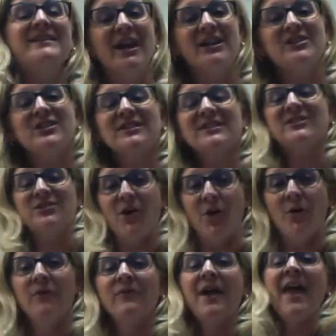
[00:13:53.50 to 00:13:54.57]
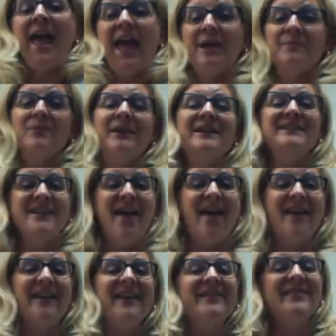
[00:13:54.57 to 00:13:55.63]
to touch a stove and
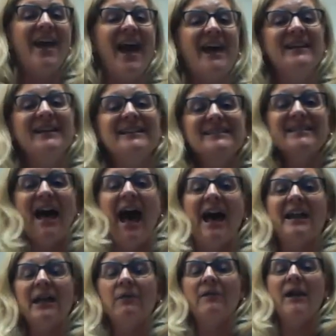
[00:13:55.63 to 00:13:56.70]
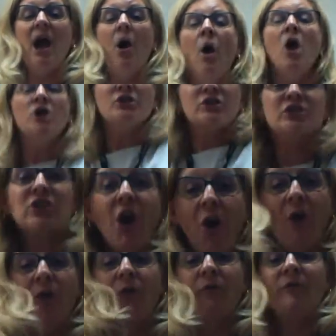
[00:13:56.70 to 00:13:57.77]
pretend that it's hot. Here we go.
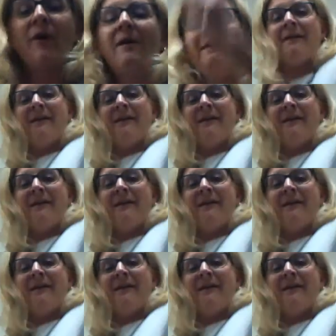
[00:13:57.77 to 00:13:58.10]
Stove.